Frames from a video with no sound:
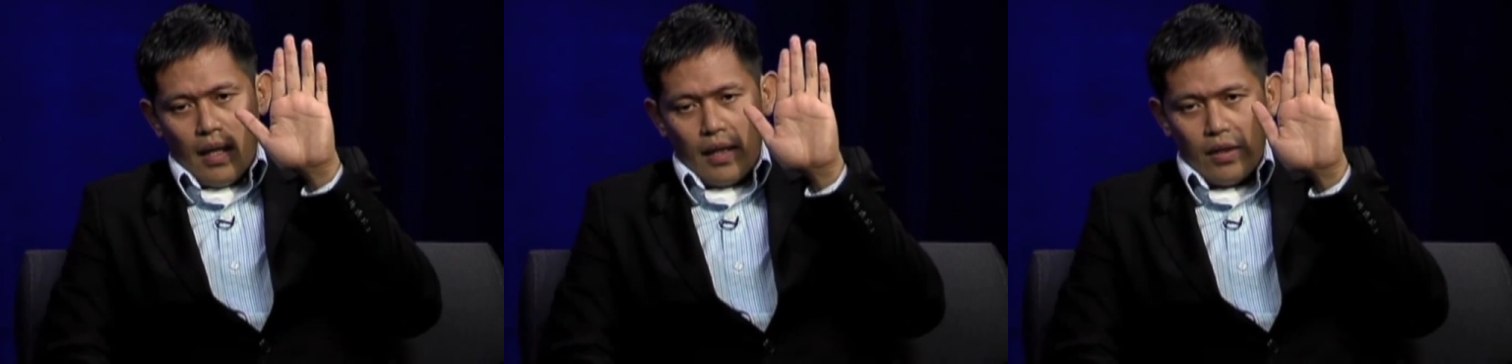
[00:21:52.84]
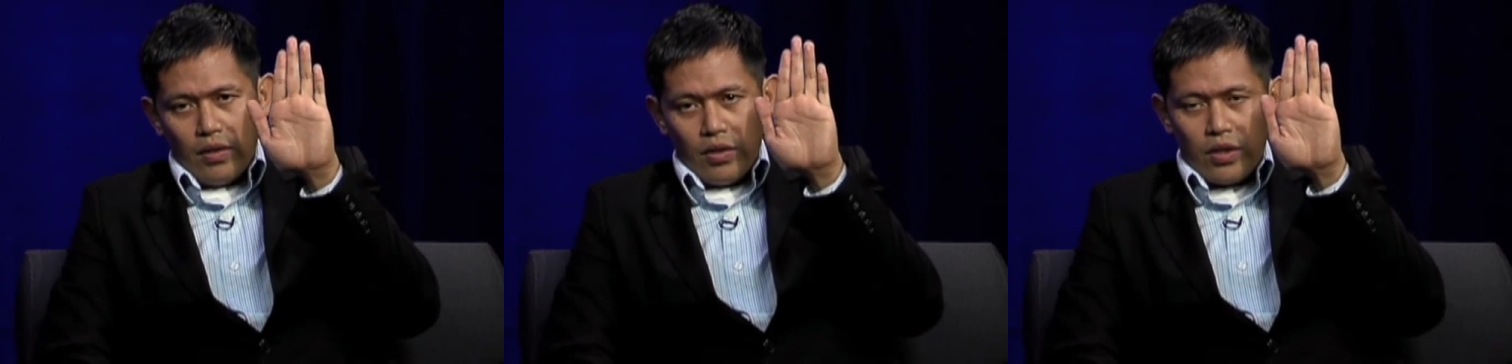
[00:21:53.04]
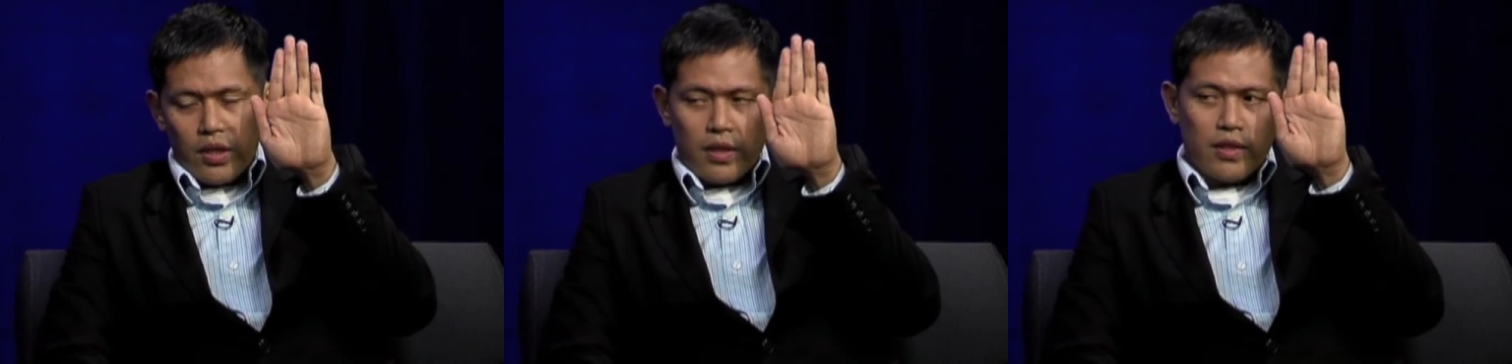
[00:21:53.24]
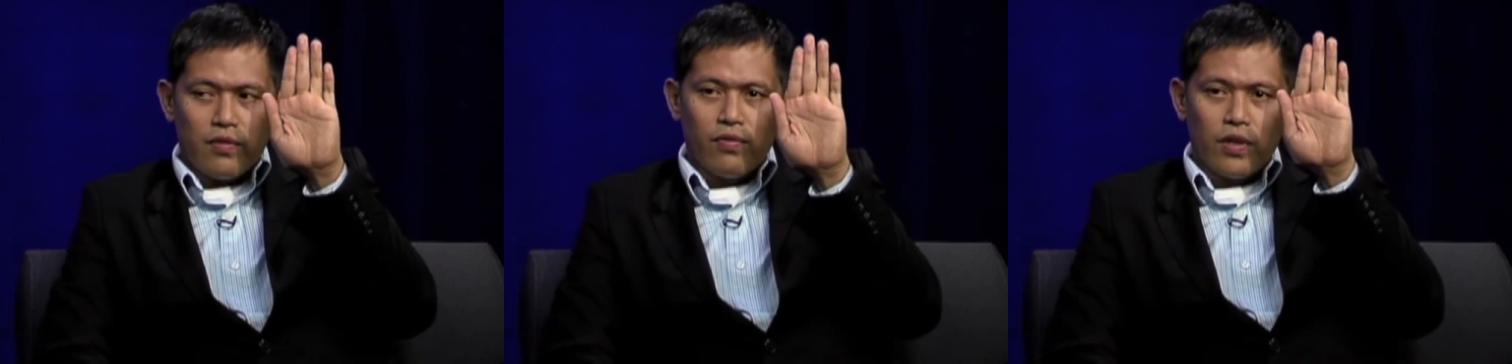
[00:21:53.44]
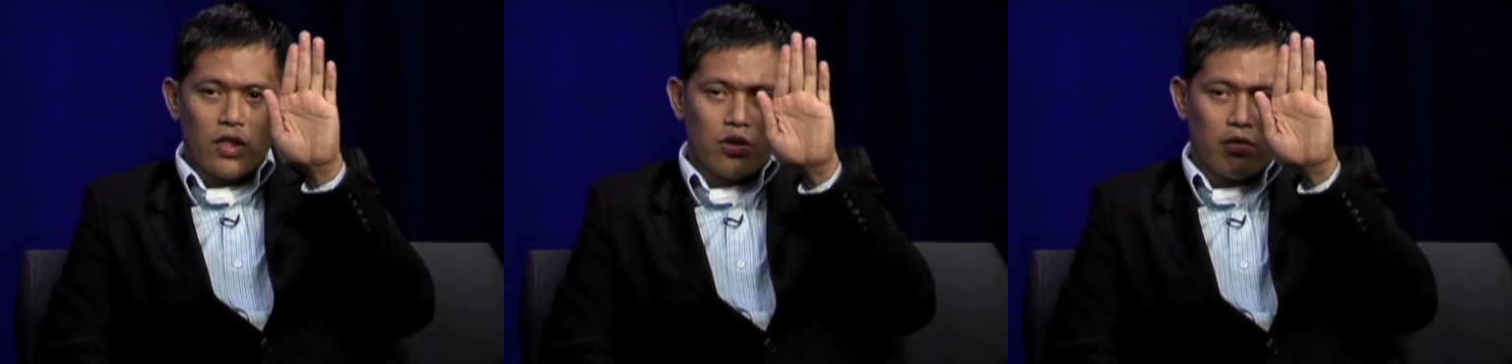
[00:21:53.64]
And you just
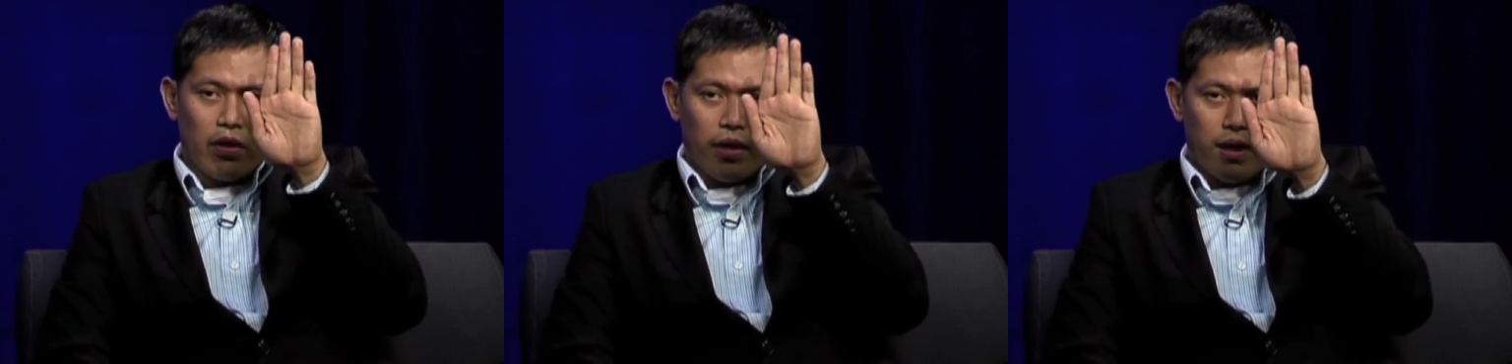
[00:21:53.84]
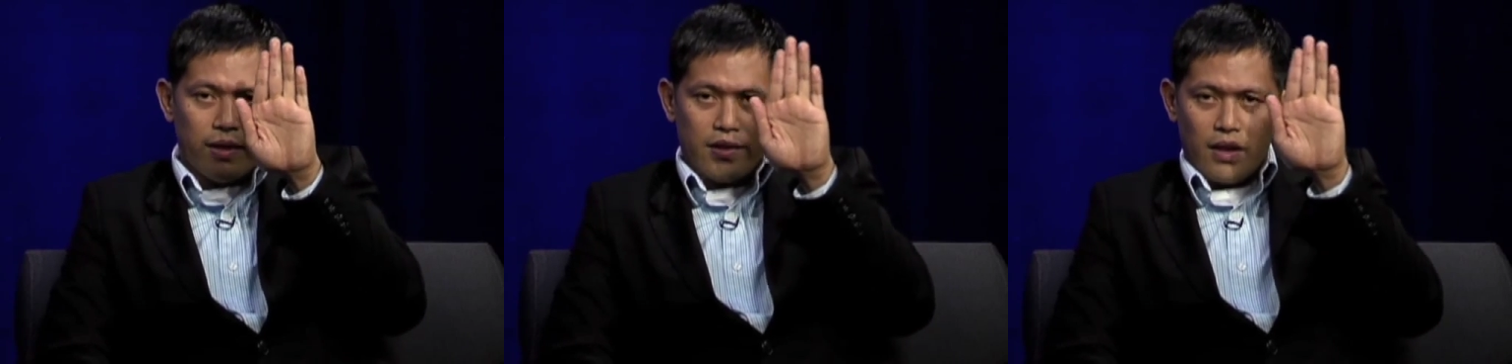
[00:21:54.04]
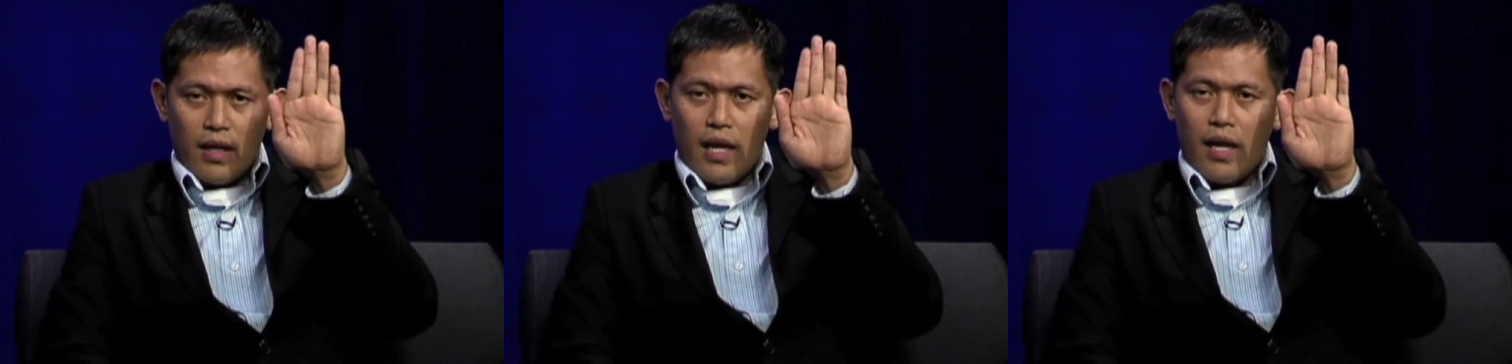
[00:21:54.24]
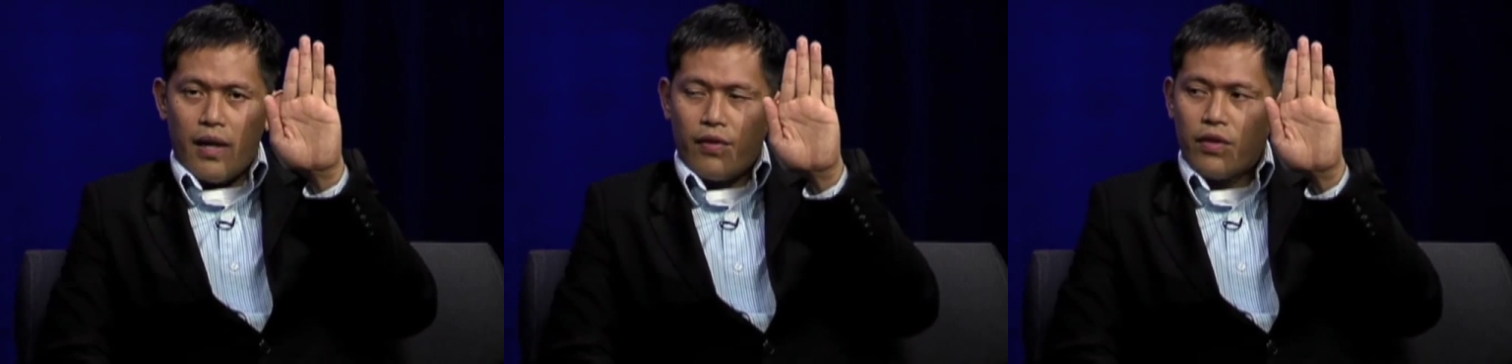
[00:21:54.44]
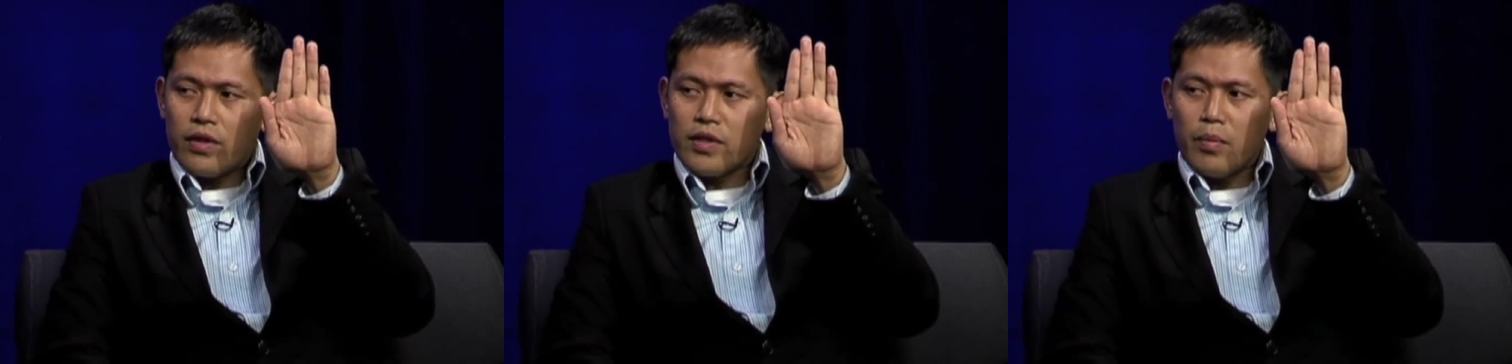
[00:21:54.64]
visualize that
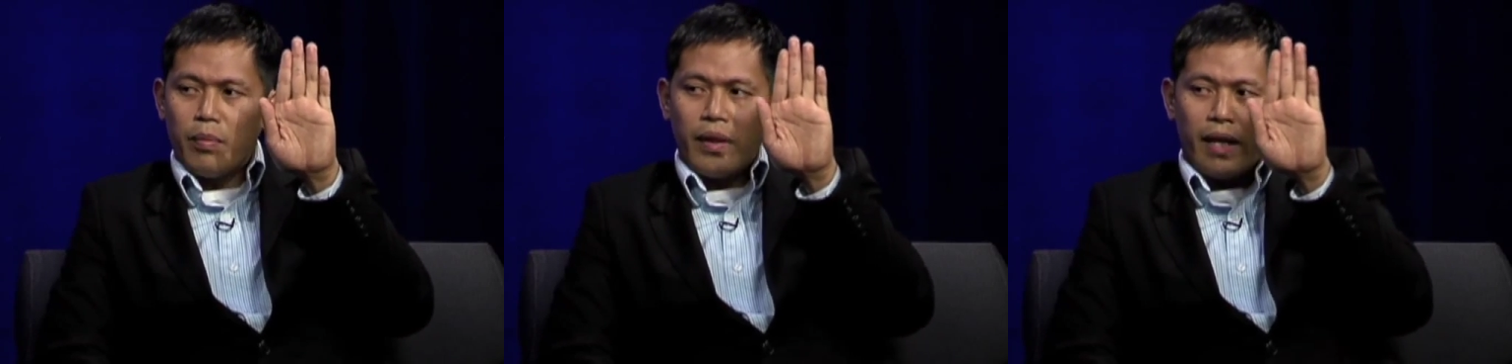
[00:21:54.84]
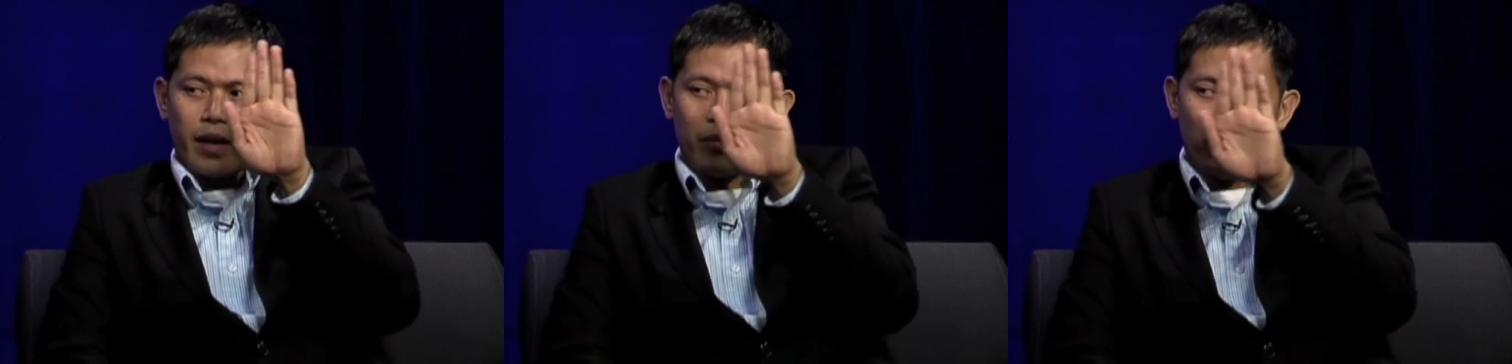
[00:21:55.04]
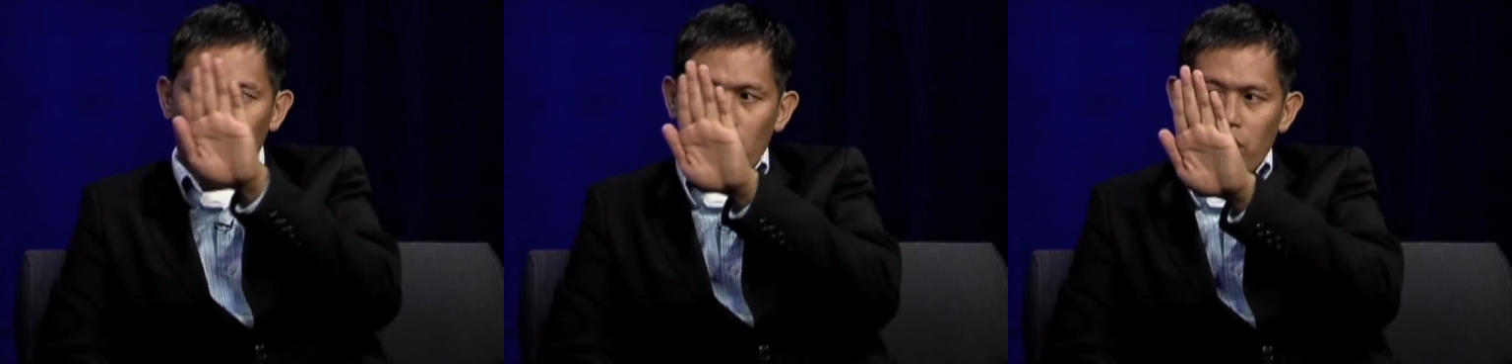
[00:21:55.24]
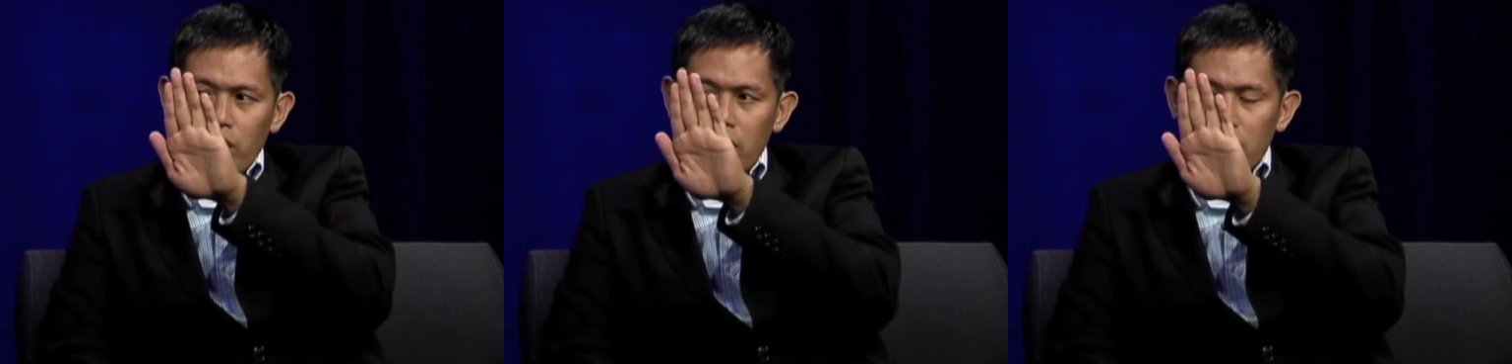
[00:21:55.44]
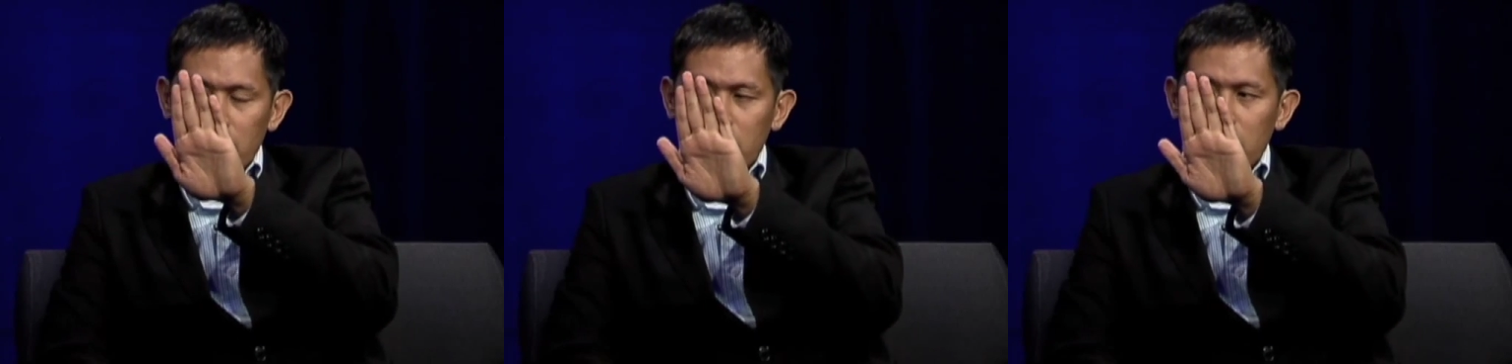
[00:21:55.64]
there's a blackboard,